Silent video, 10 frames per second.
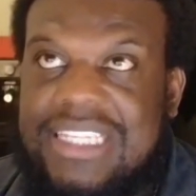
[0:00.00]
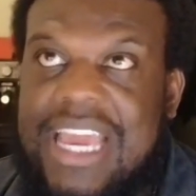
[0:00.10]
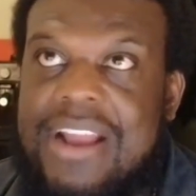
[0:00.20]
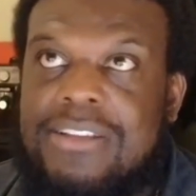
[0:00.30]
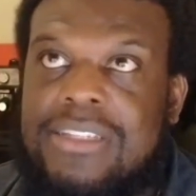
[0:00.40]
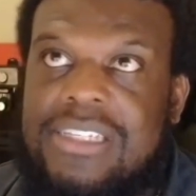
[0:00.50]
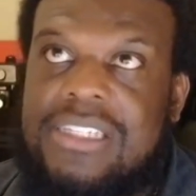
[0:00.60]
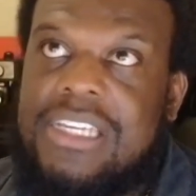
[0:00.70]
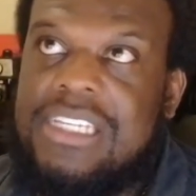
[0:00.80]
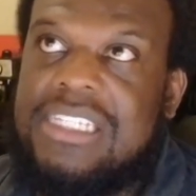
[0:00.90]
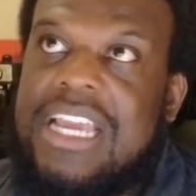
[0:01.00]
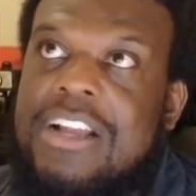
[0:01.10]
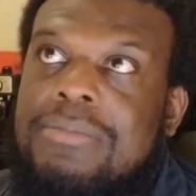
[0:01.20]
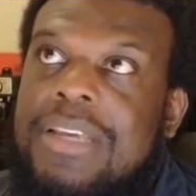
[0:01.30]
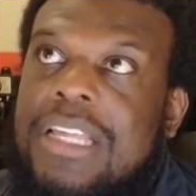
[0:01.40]

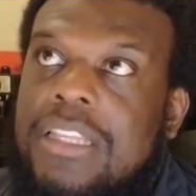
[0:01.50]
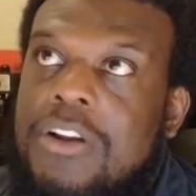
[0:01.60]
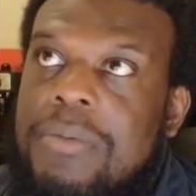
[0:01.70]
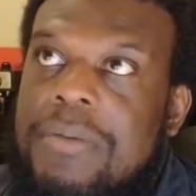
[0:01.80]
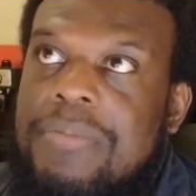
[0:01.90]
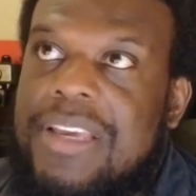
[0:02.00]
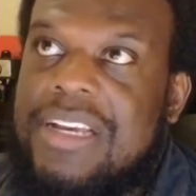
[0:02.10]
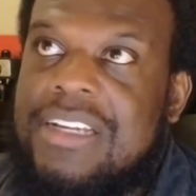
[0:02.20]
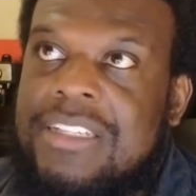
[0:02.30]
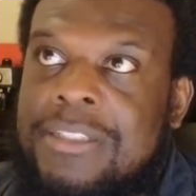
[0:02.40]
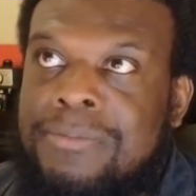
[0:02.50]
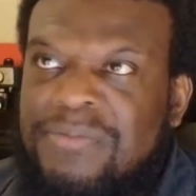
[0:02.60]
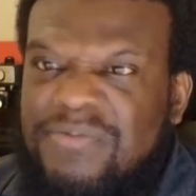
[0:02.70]
scares me a little bit because